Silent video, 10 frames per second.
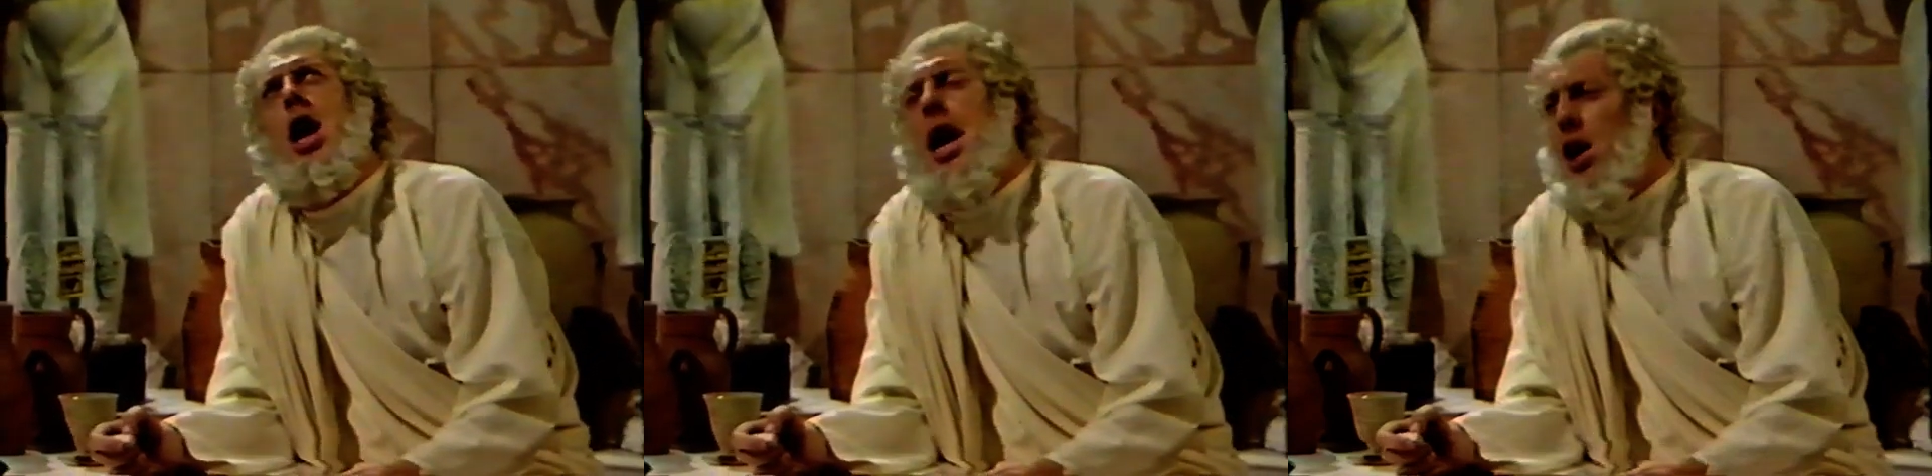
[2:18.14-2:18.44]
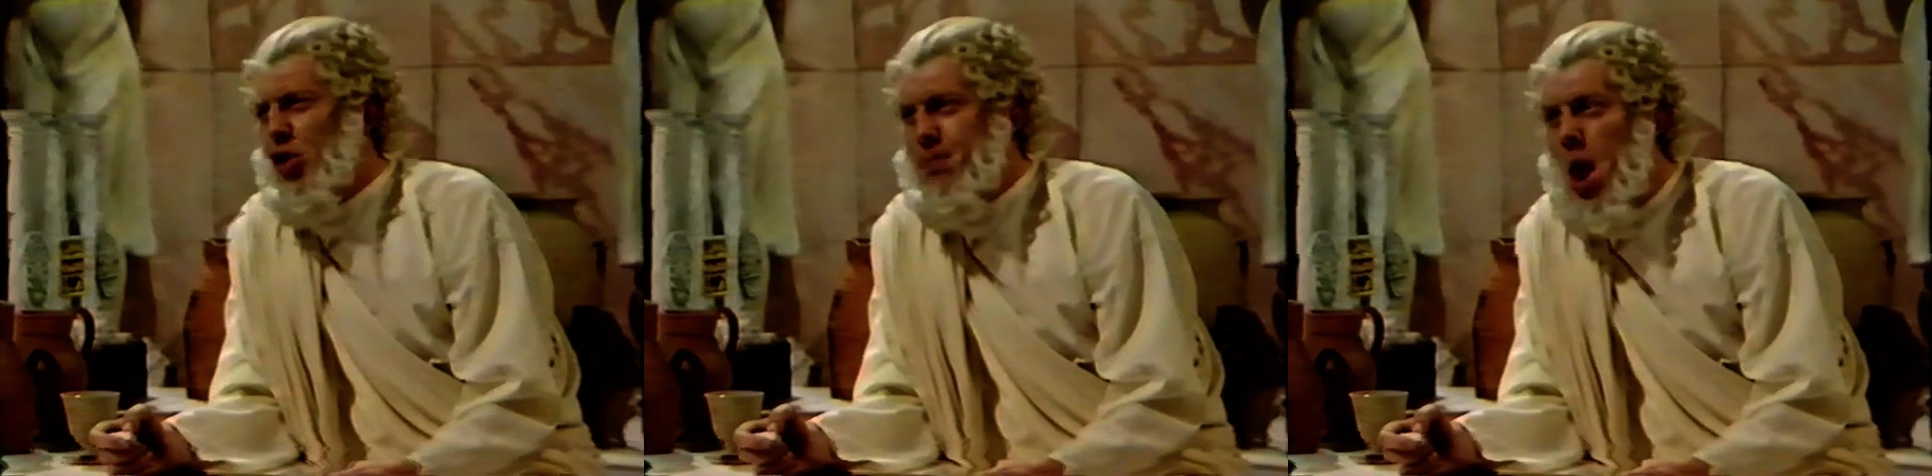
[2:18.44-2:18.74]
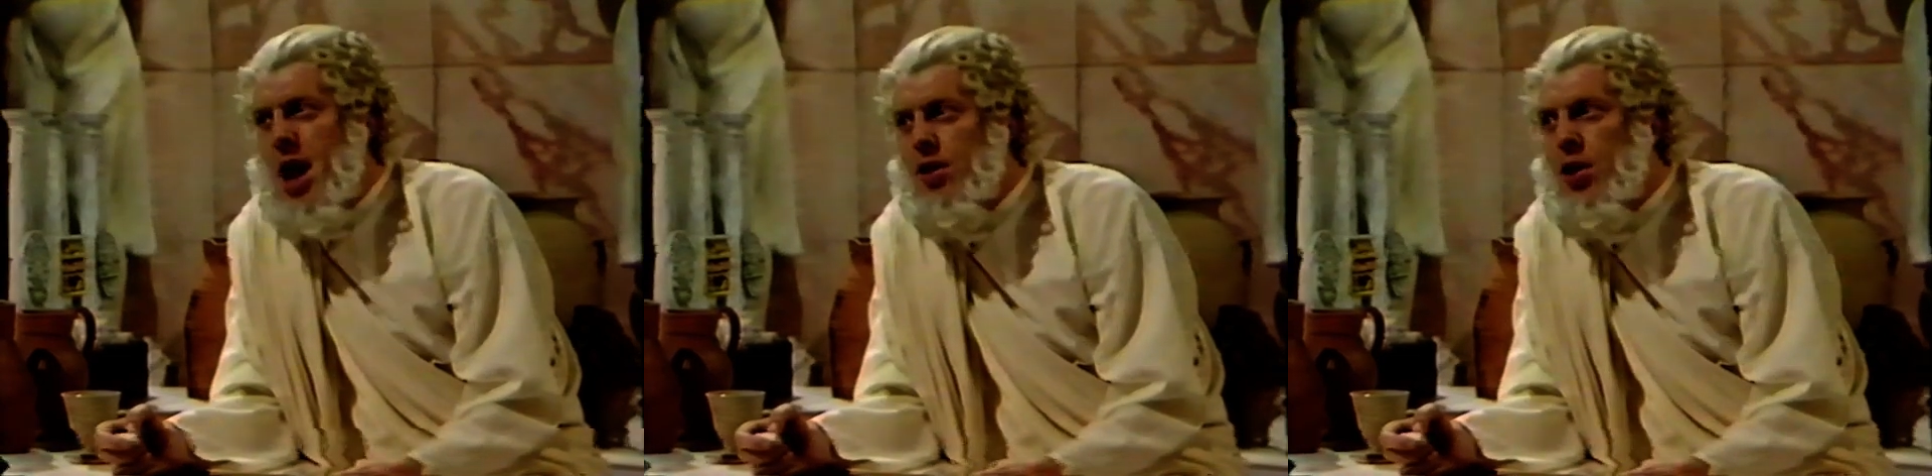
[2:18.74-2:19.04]
king's
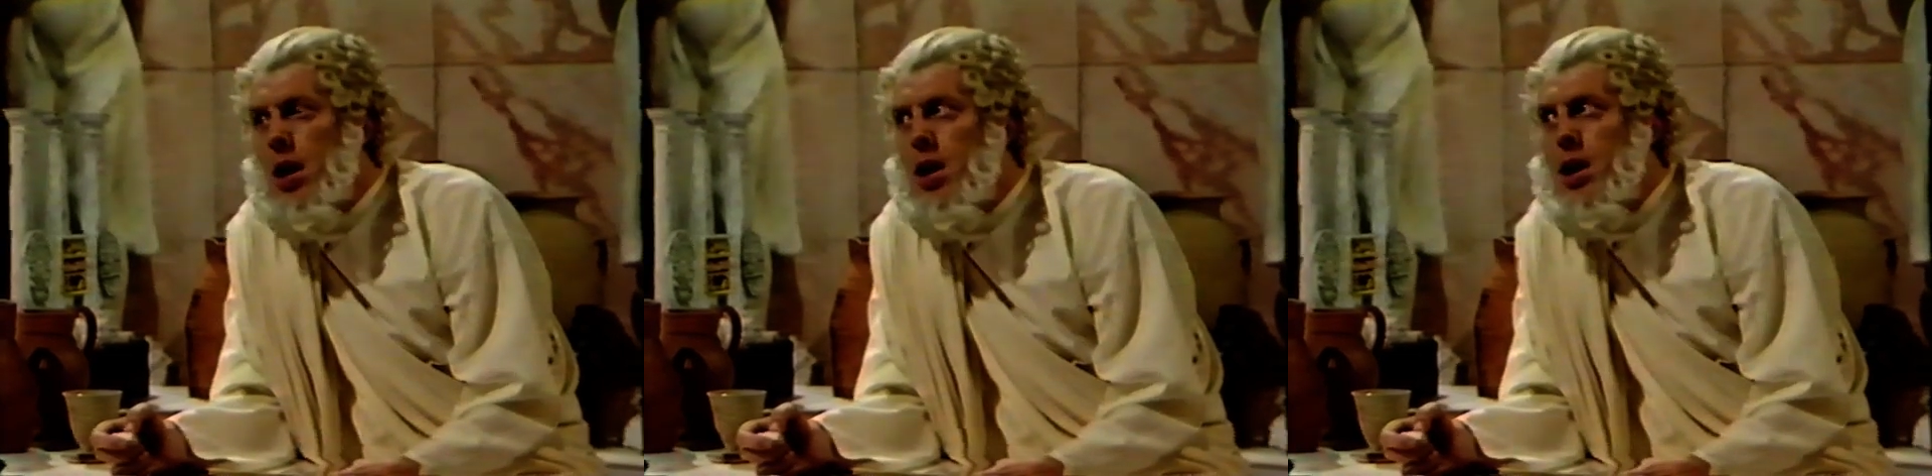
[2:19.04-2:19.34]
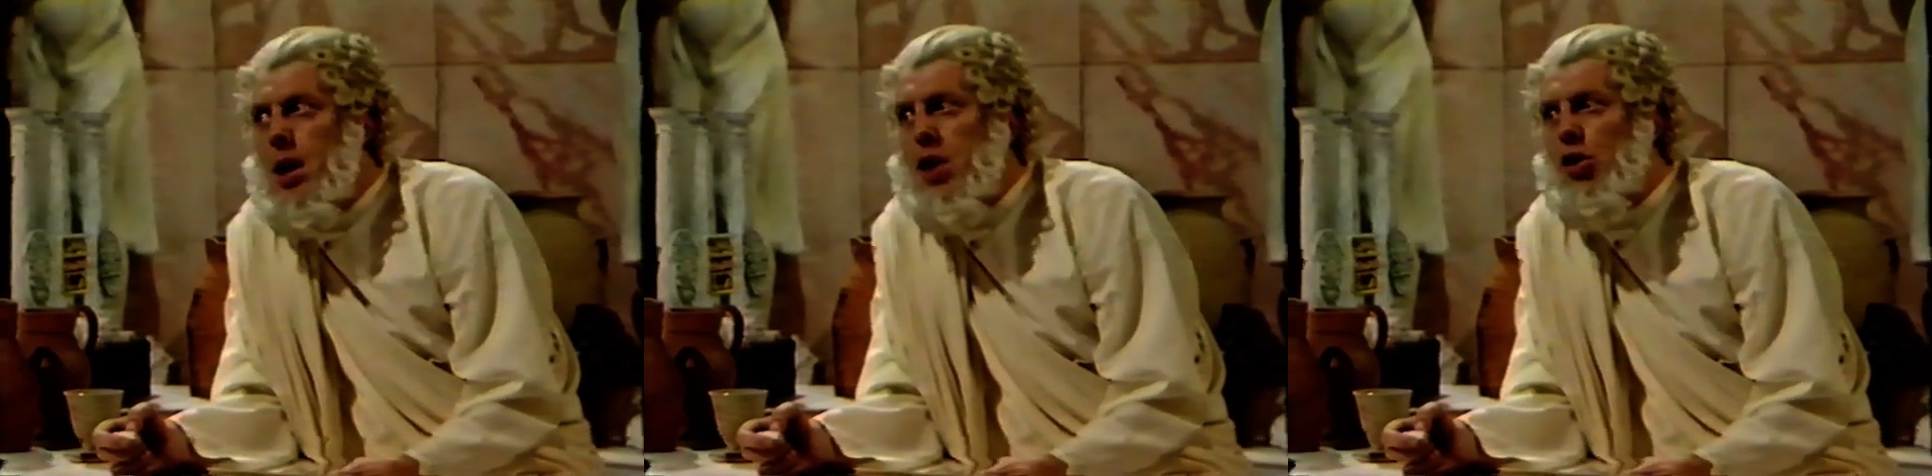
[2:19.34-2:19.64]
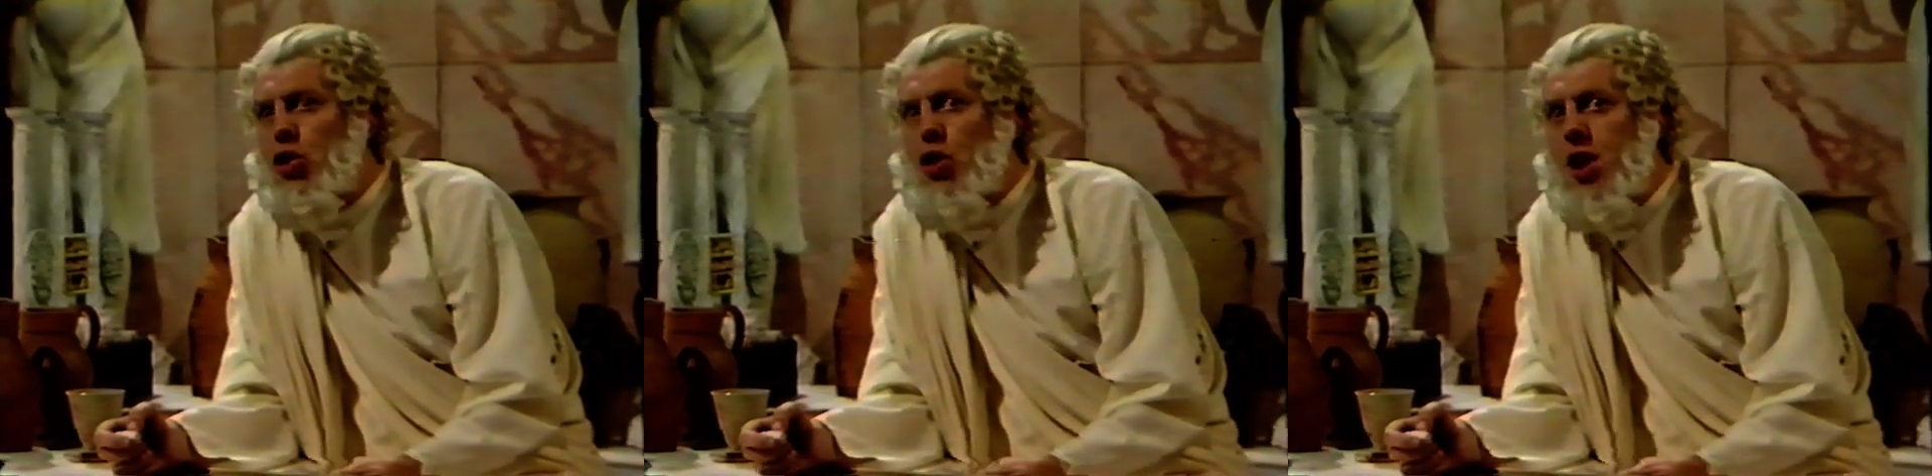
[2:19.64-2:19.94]
might is
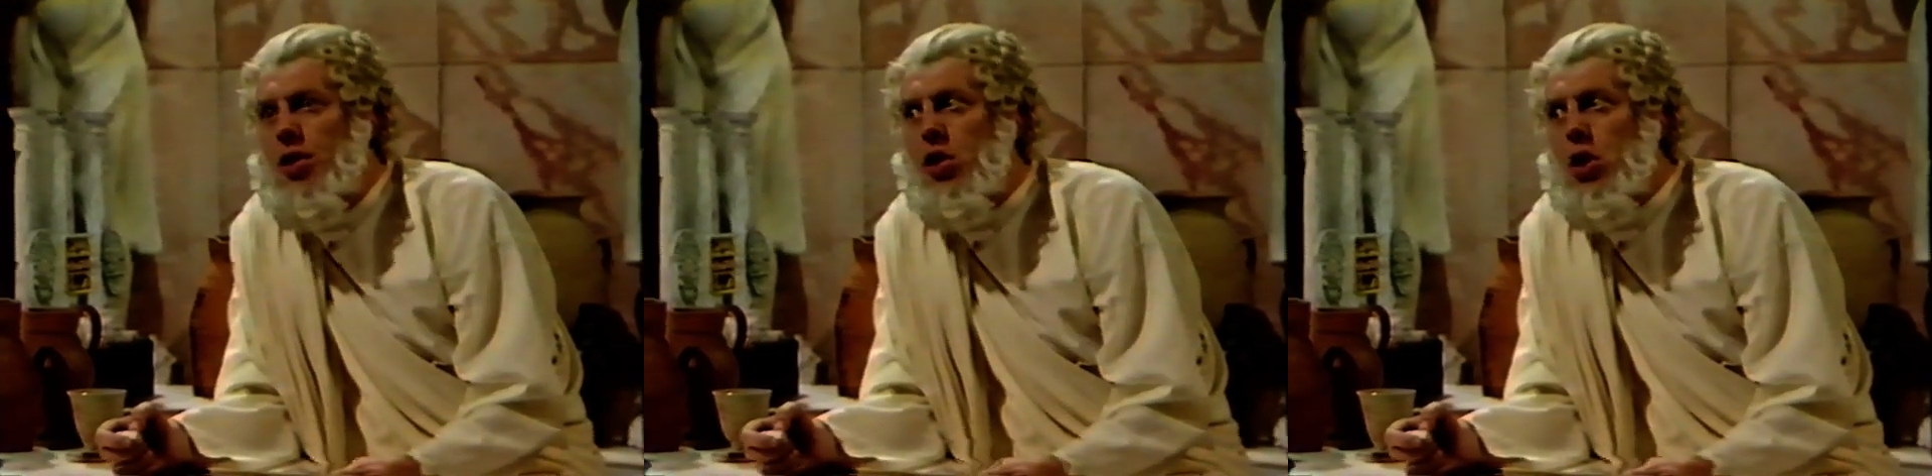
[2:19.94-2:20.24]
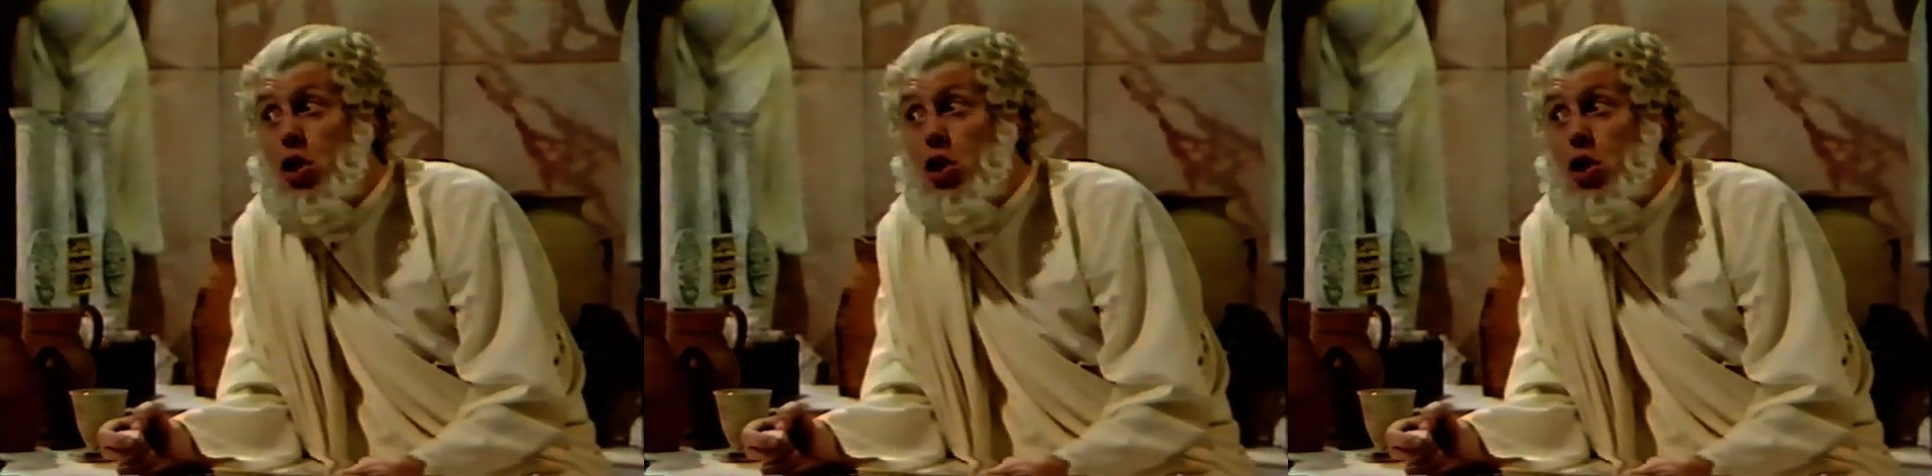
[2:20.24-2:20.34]
greater than